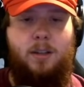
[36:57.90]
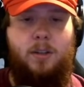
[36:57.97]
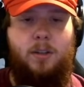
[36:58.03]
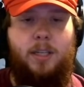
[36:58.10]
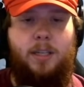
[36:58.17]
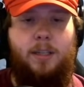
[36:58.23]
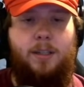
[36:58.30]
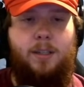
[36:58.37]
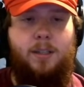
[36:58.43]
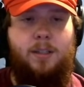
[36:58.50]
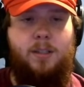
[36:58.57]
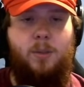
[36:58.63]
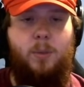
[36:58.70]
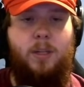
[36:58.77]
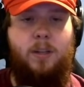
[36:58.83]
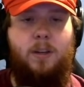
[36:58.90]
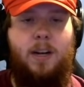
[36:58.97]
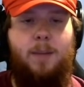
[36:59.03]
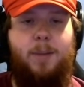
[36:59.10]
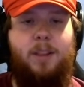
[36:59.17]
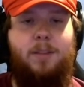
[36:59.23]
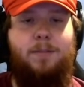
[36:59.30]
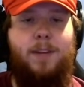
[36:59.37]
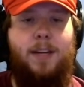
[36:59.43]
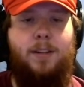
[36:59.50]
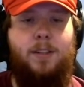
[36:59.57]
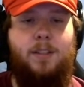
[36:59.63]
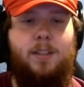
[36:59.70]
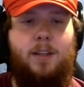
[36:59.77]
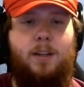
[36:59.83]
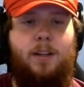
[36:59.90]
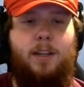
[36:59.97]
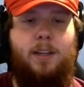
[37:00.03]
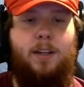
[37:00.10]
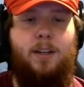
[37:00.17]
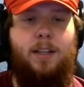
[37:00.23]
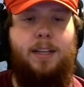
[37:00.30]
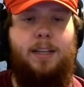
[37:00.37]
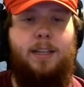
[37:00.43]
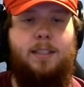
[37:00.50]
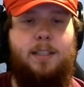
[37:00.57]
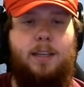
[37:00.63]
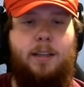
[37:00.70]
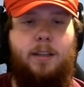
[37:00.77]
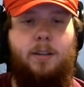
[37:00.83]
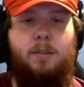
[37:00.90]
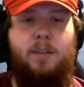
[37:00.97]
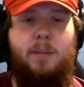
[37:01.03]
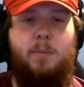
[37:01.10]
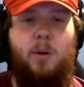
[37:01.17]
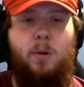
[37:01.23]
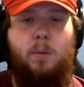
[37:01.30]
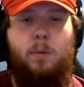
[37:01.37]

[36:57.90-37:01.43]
Okay, so we are grabbing the final star here, and like I said, Rainbow